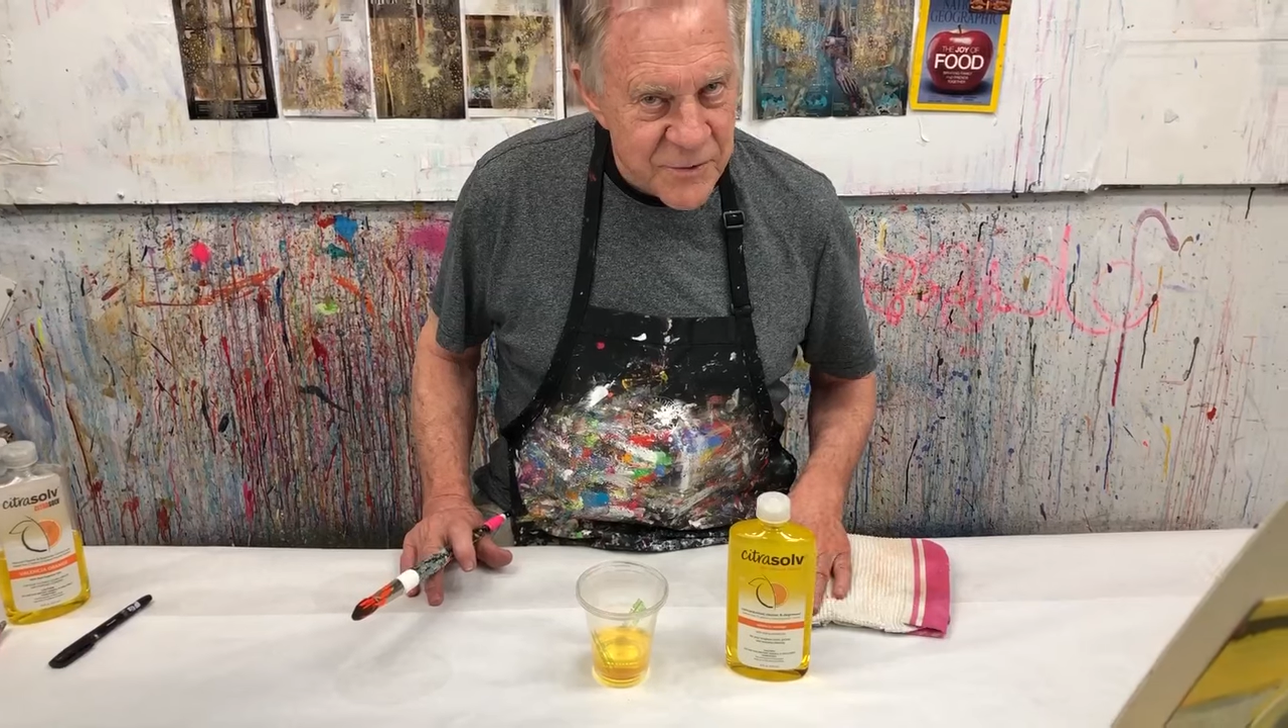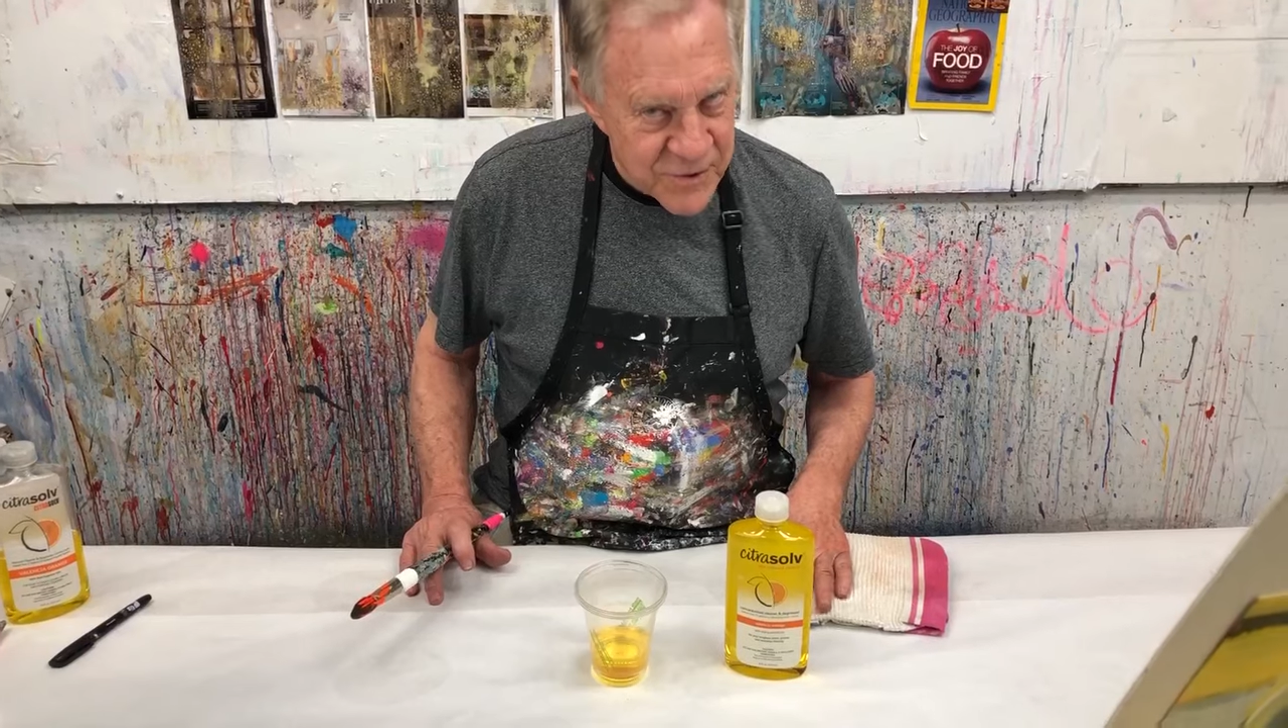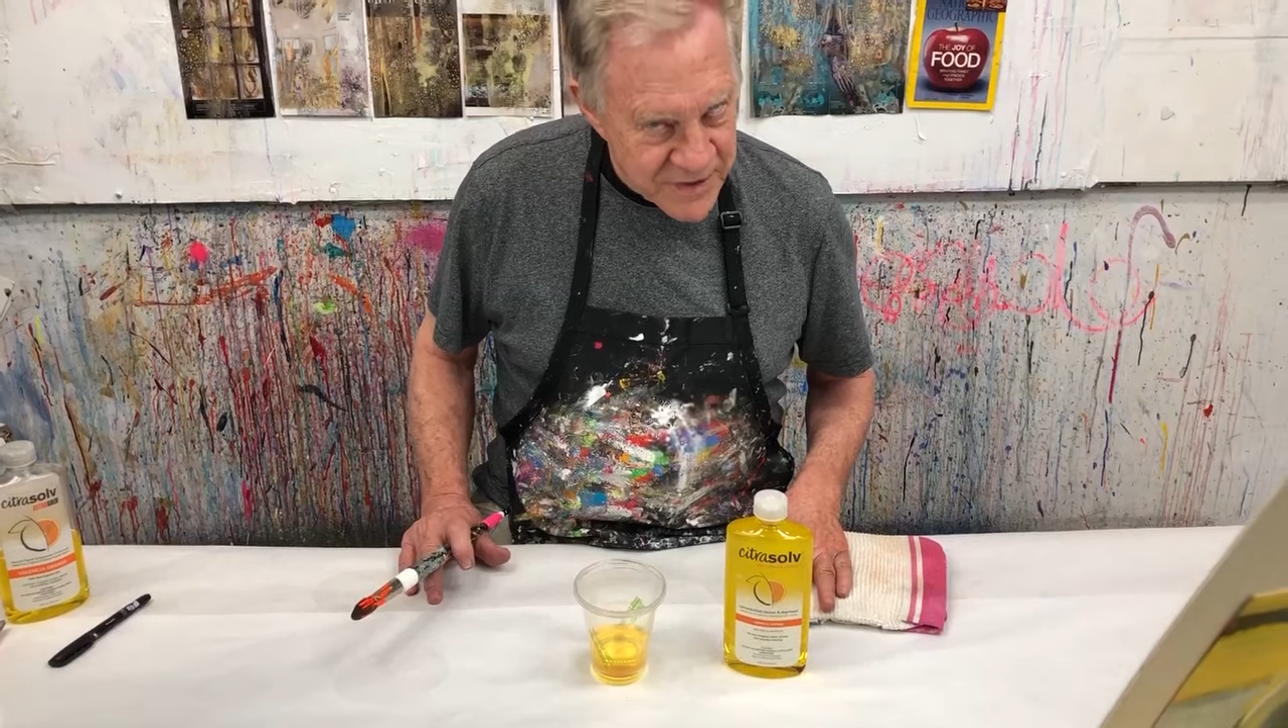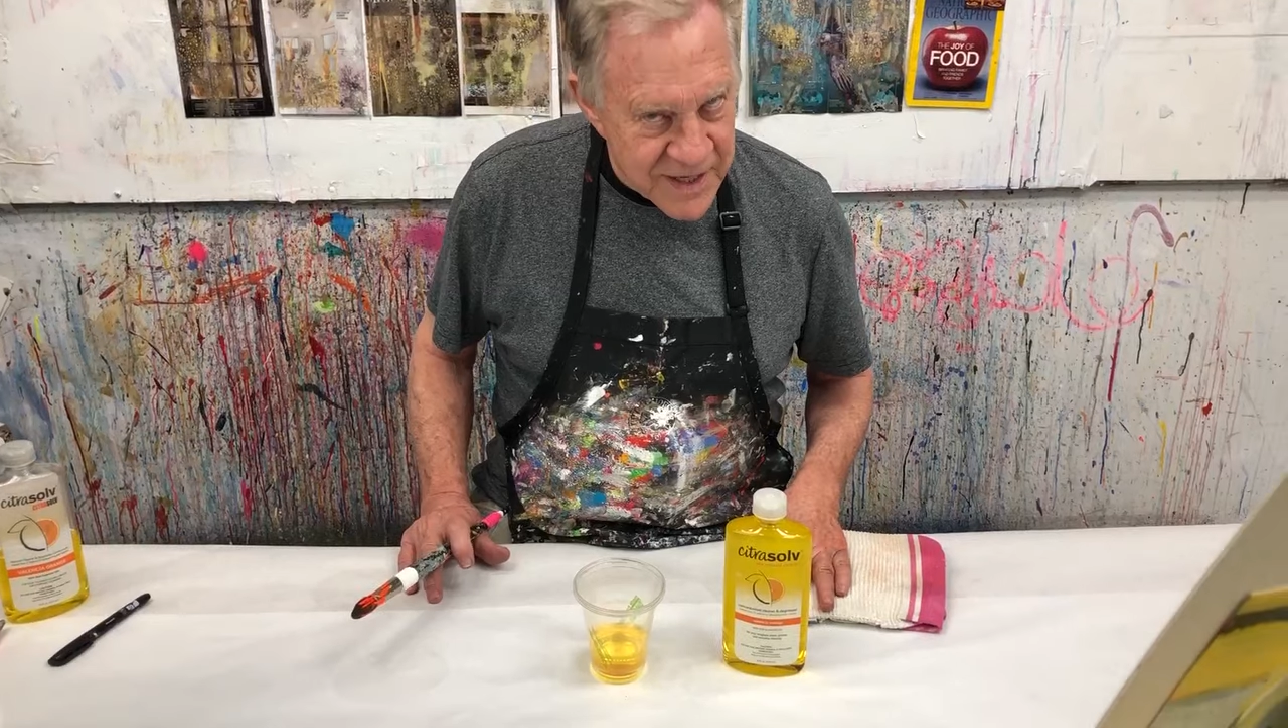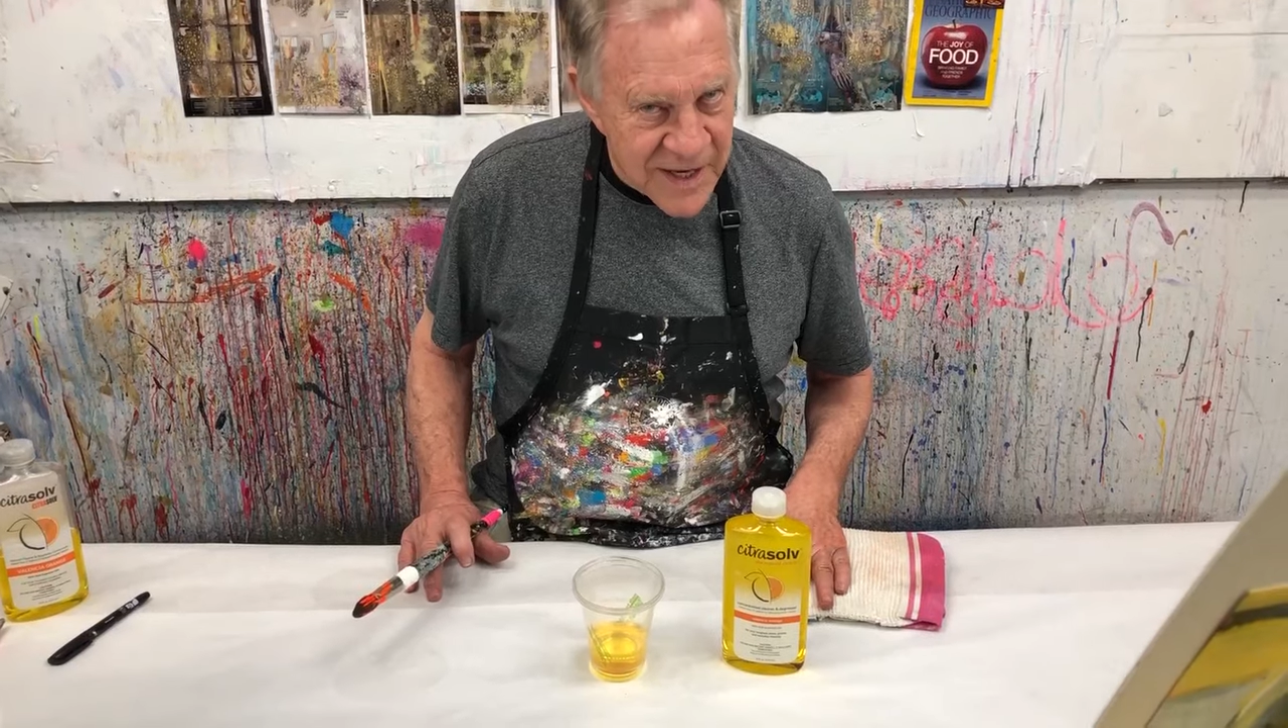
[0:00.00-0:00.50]

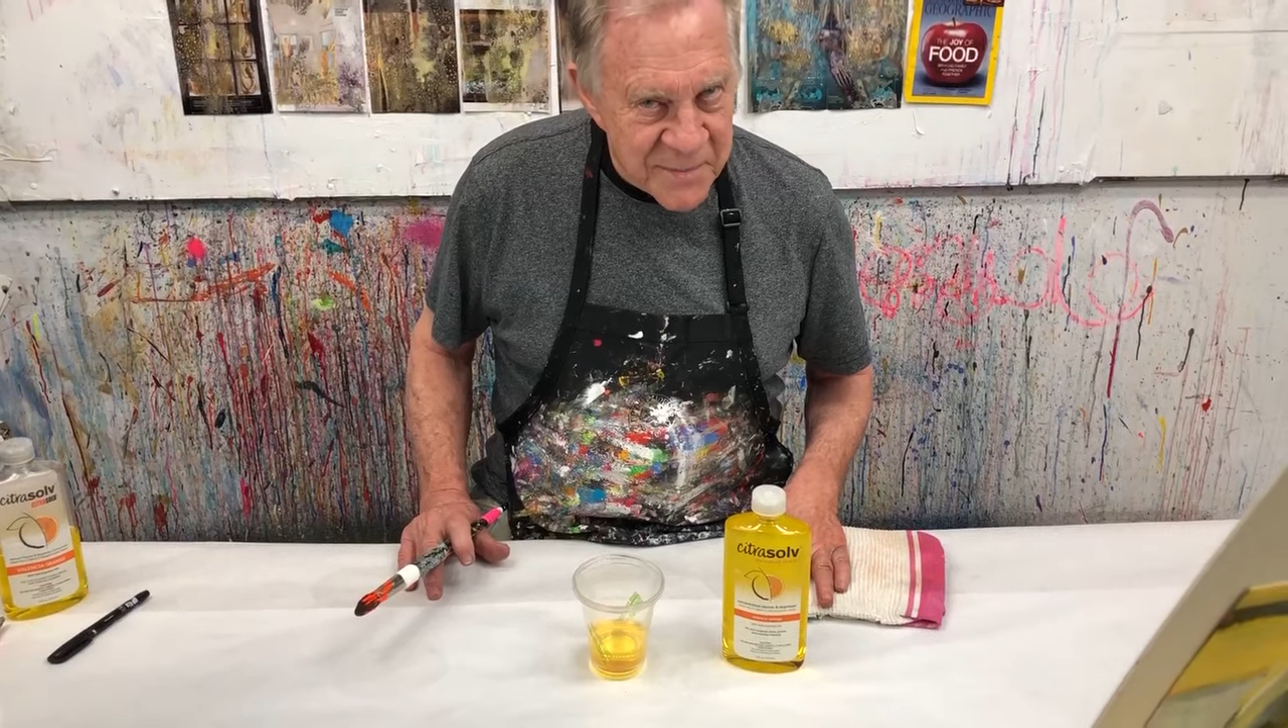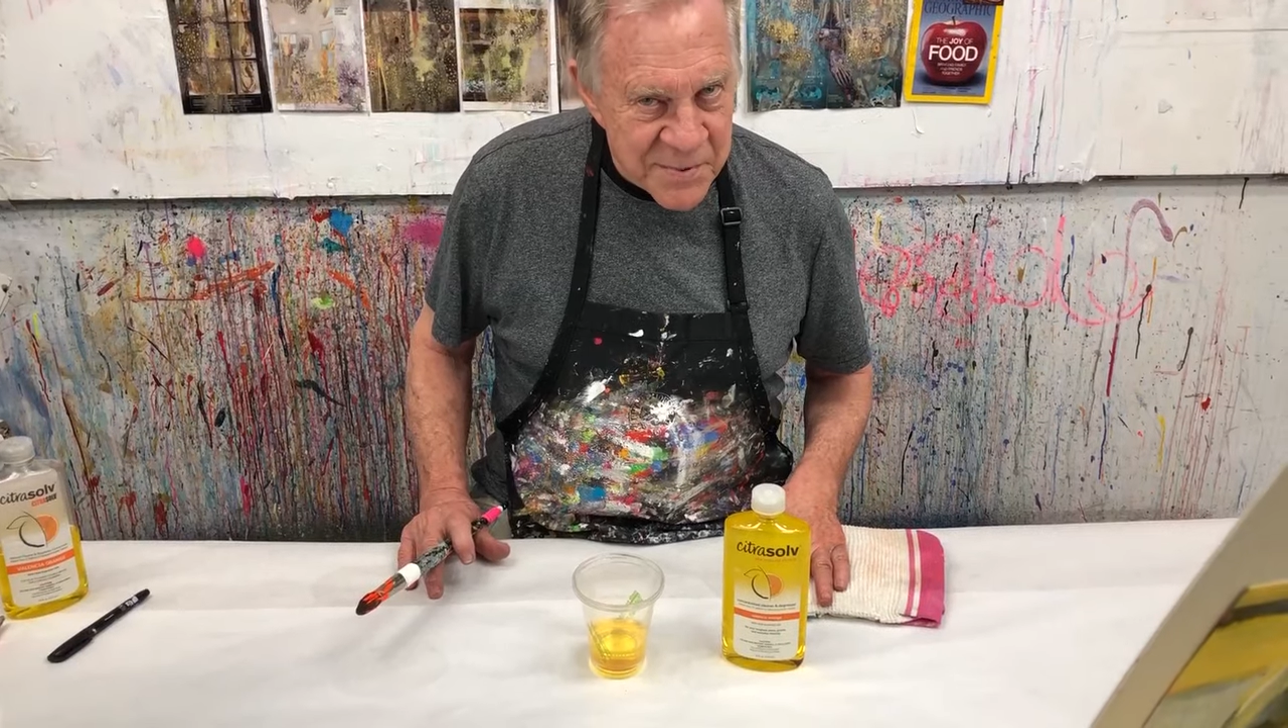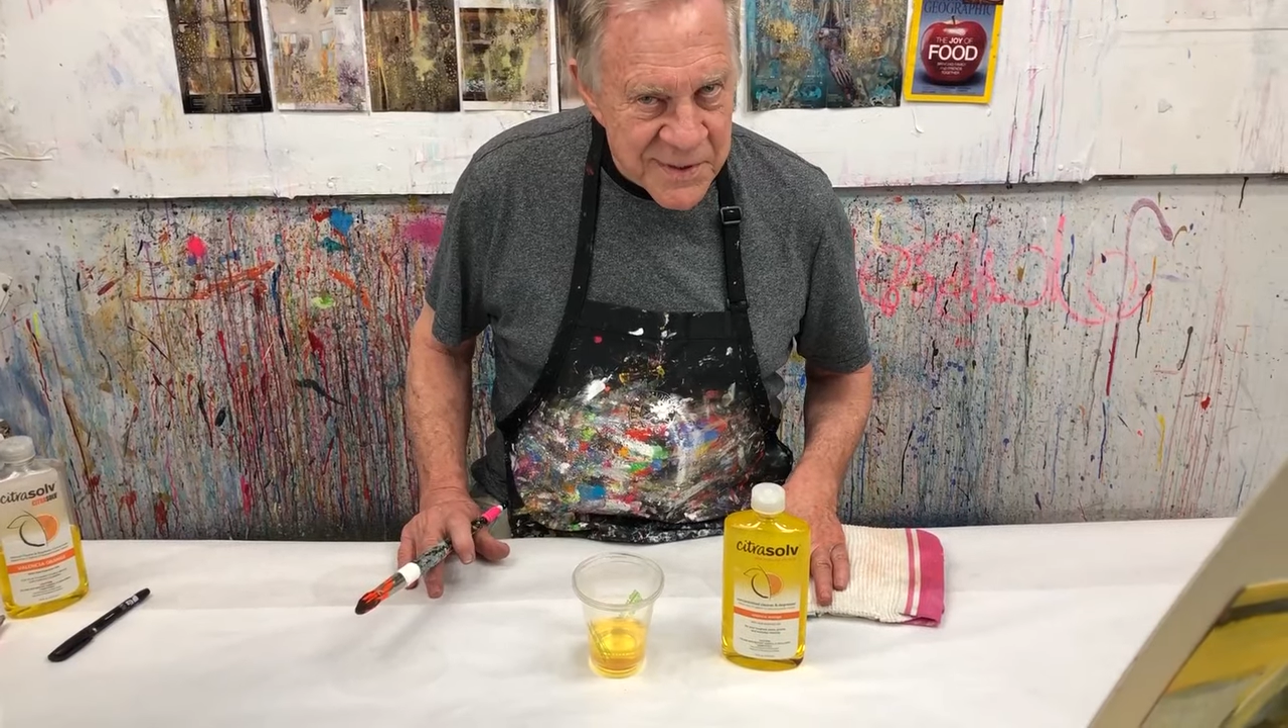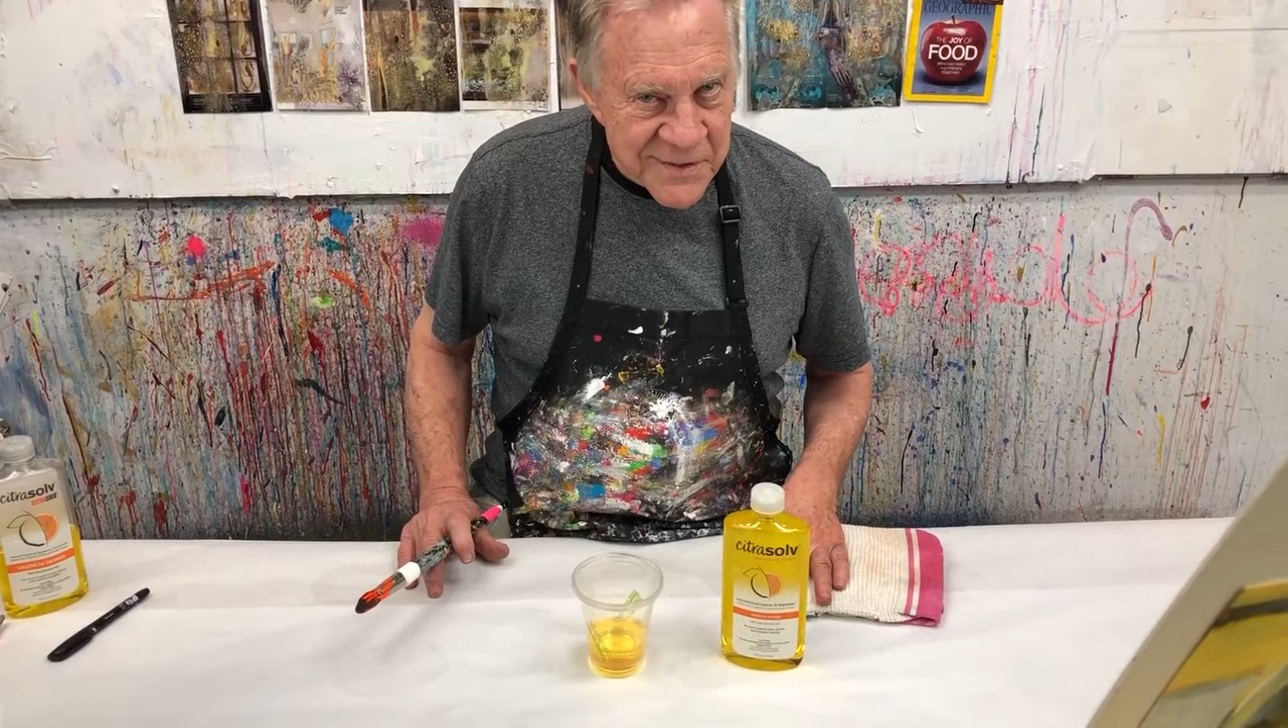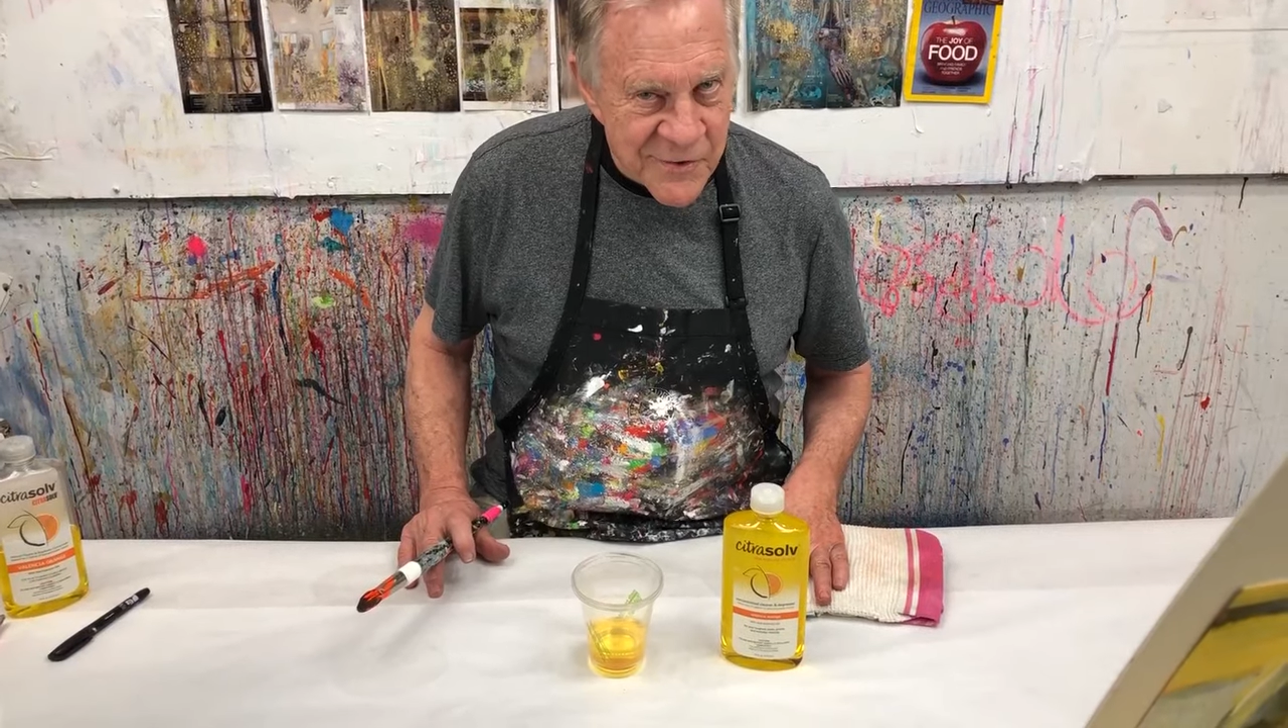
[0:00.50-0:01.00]
or the cup,